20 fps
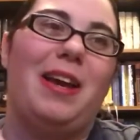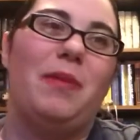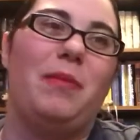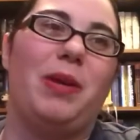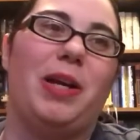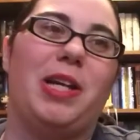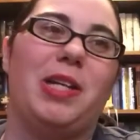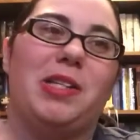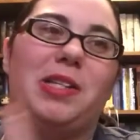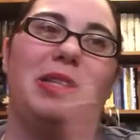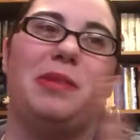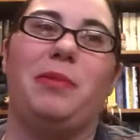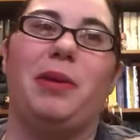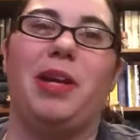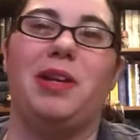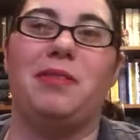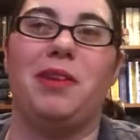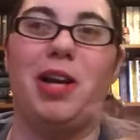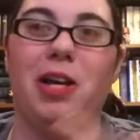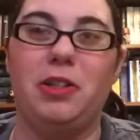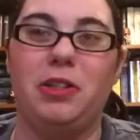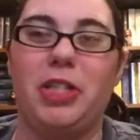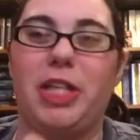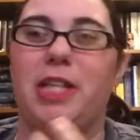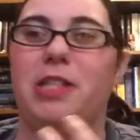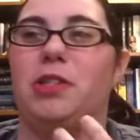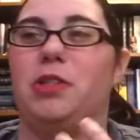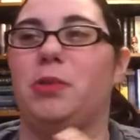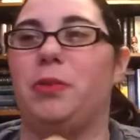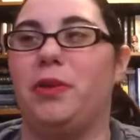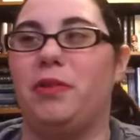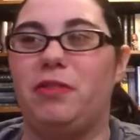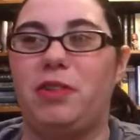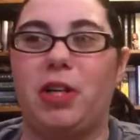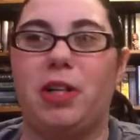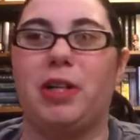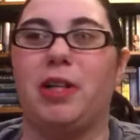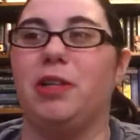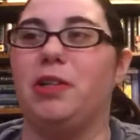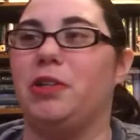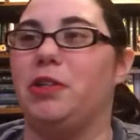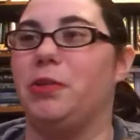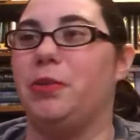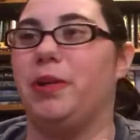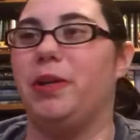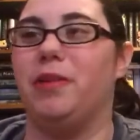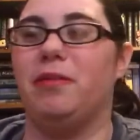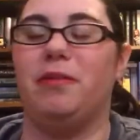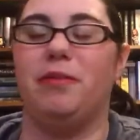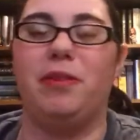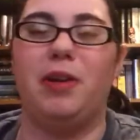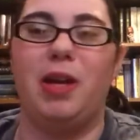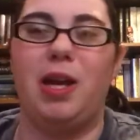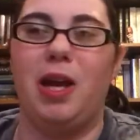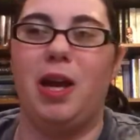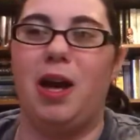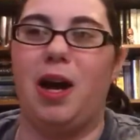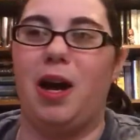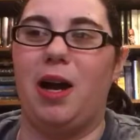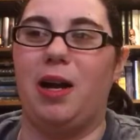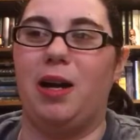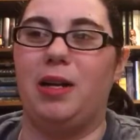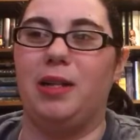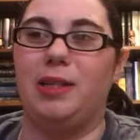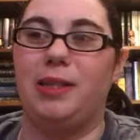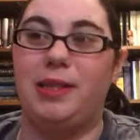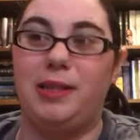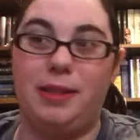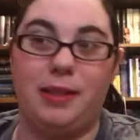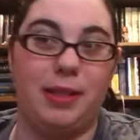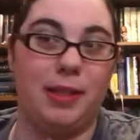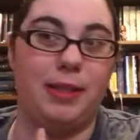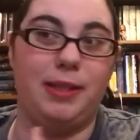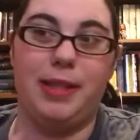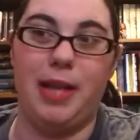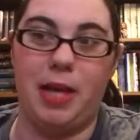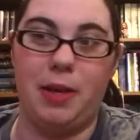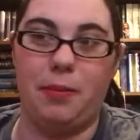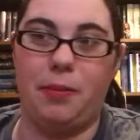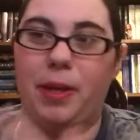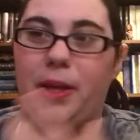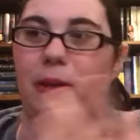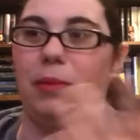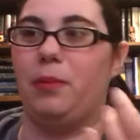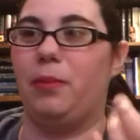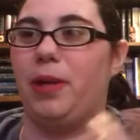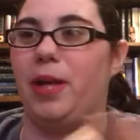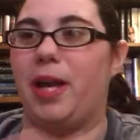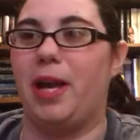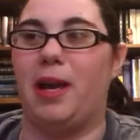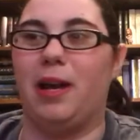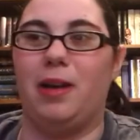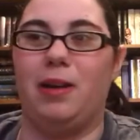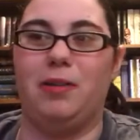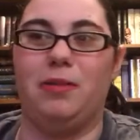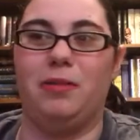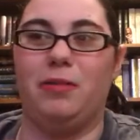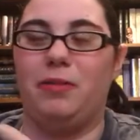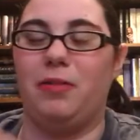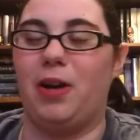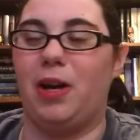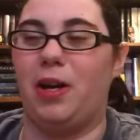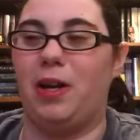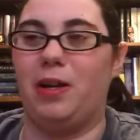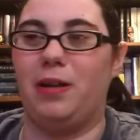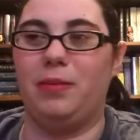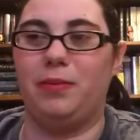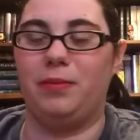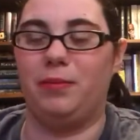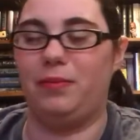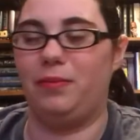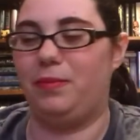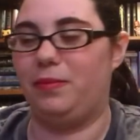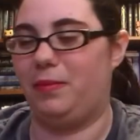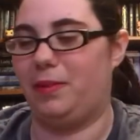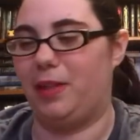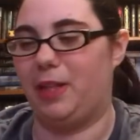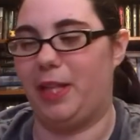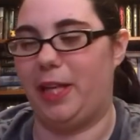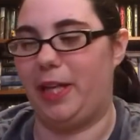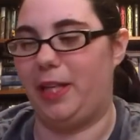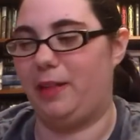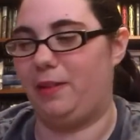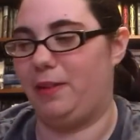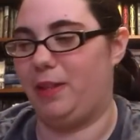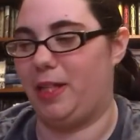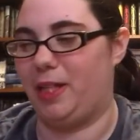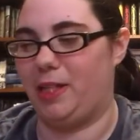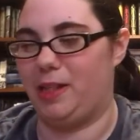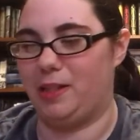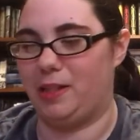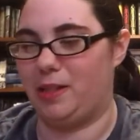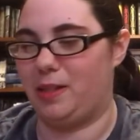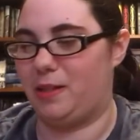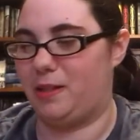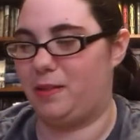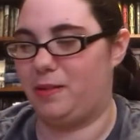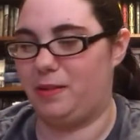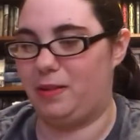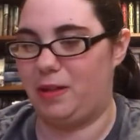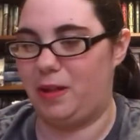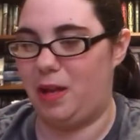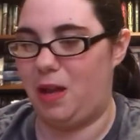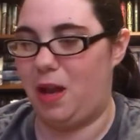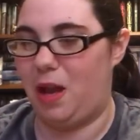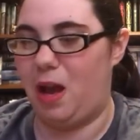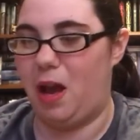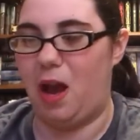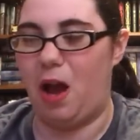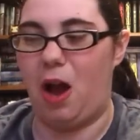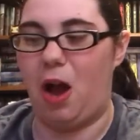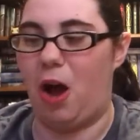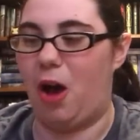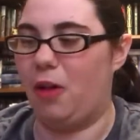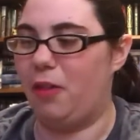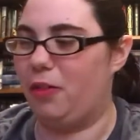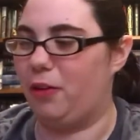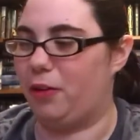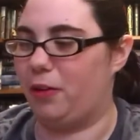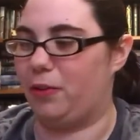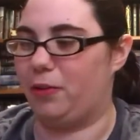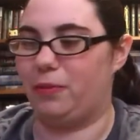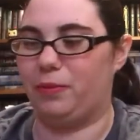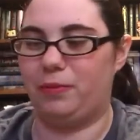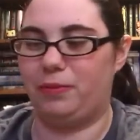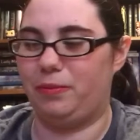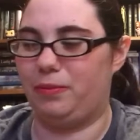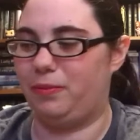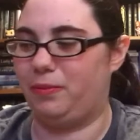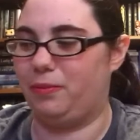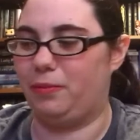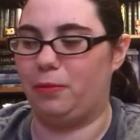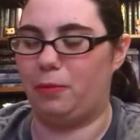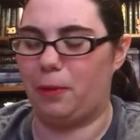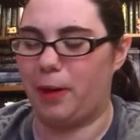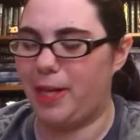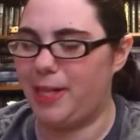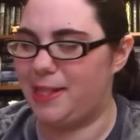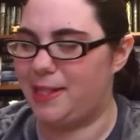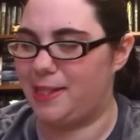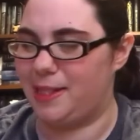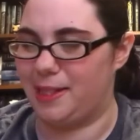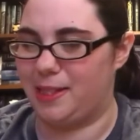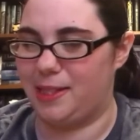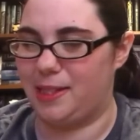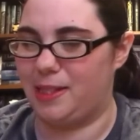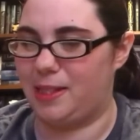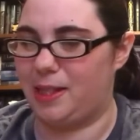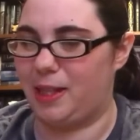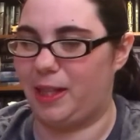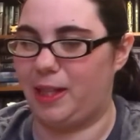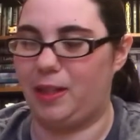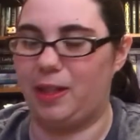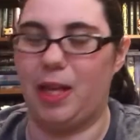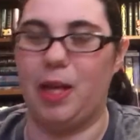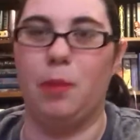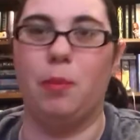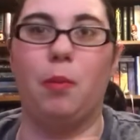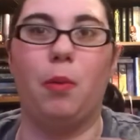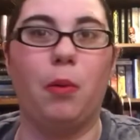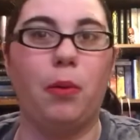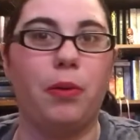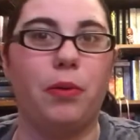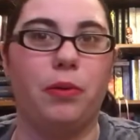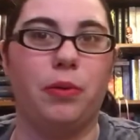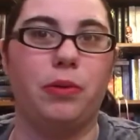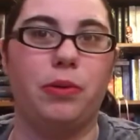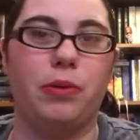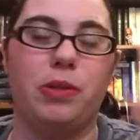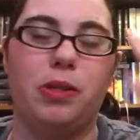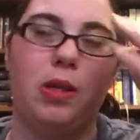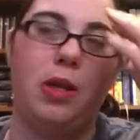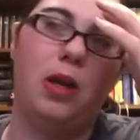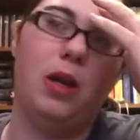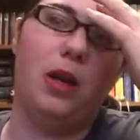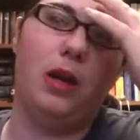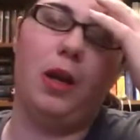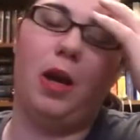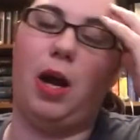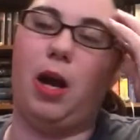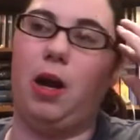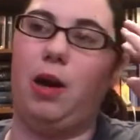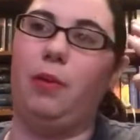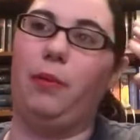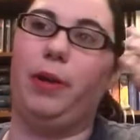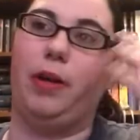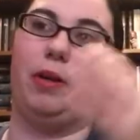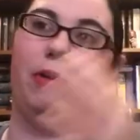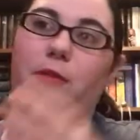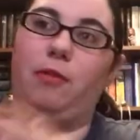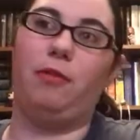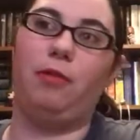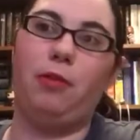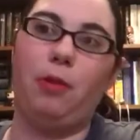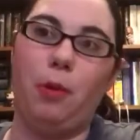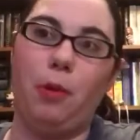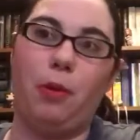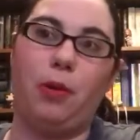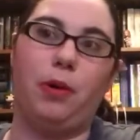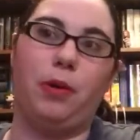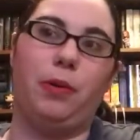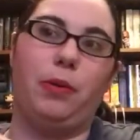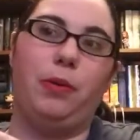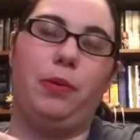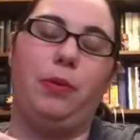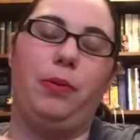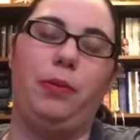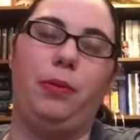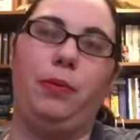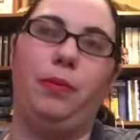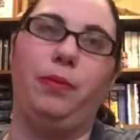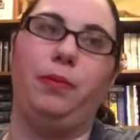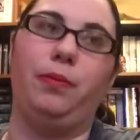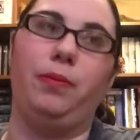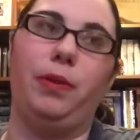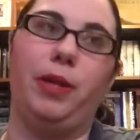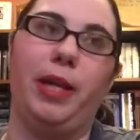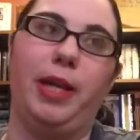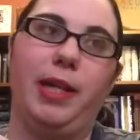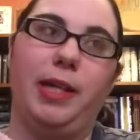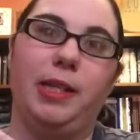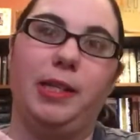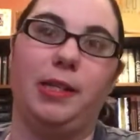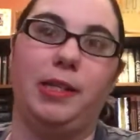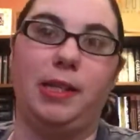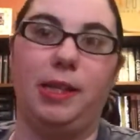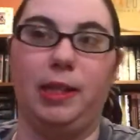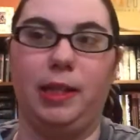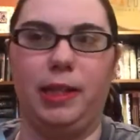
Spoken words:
because we have Hell Chasers, we have Dark Hunters, we have the Dead Men, we have like these other races, like immortals. We have Thorn, who is the